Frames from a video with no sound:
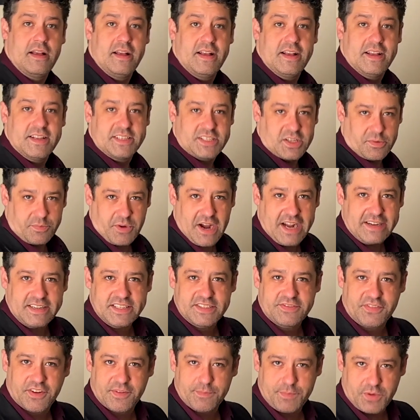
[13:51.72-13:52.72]
So practice
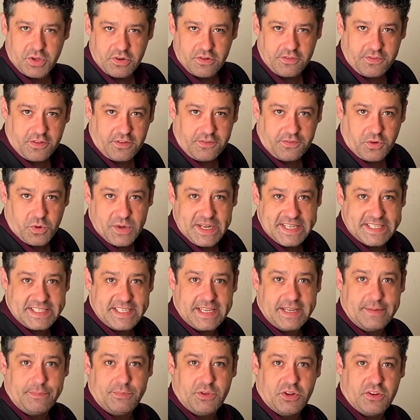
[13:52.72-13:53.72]
for beautiful
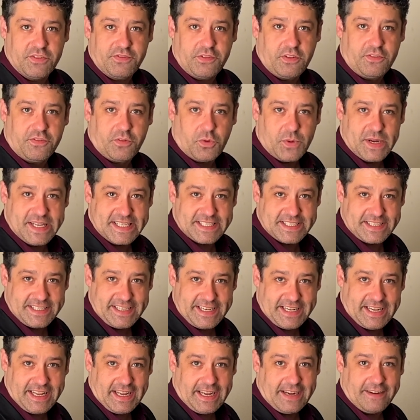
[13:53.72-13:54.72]
voicing, beautiful voice
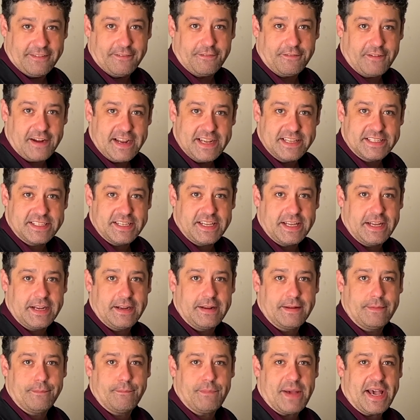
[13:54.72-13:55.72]
leading,
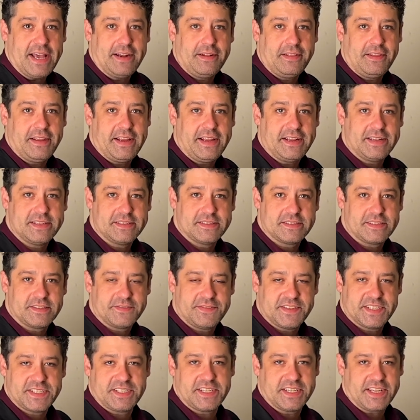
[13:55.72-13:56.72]
phrasing, pedaling,
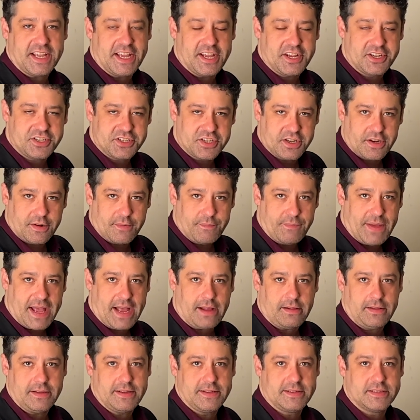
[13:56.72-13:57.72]
sophistication,
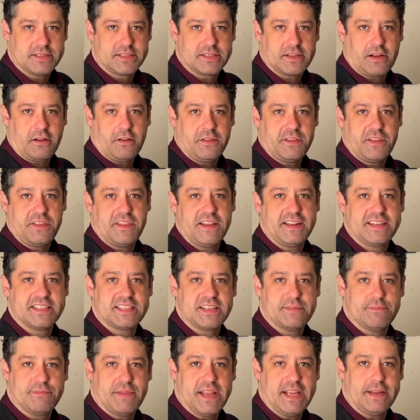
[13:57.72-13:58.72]
balance, all the things
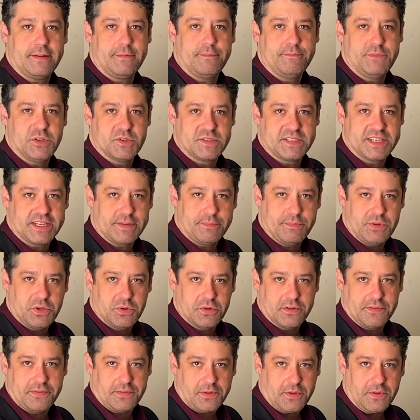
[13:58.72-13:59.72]
that make music
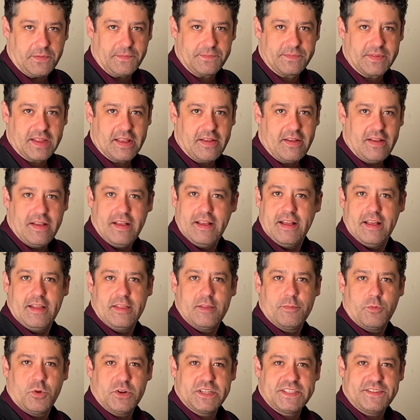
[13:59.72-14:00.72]
beautiful.
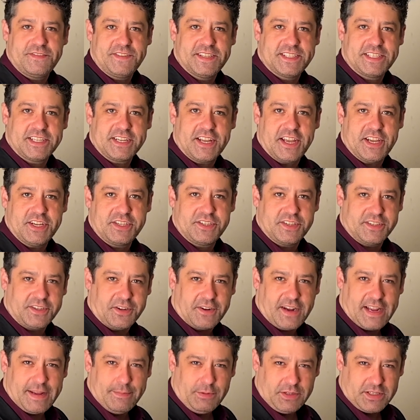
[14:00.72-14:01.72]
The more sophistication
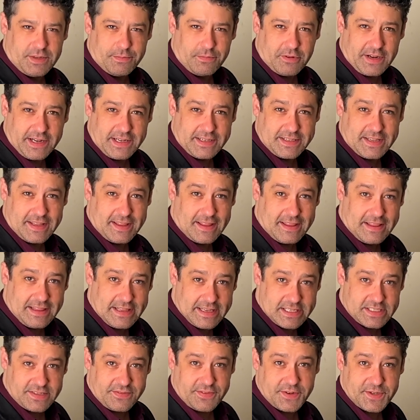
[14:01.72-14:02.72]
you're able to bring to
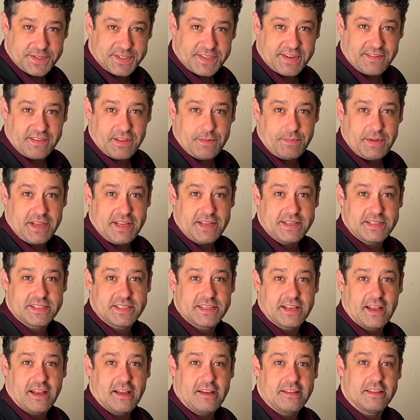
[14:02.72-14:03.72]
this version of the piece,
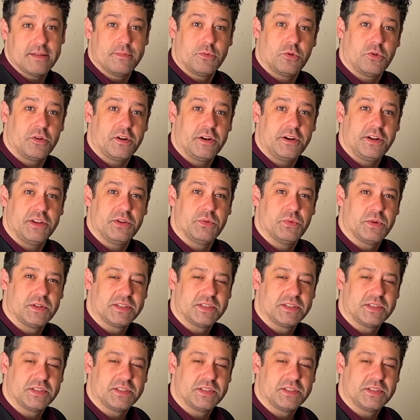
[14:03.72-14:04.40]
the more you will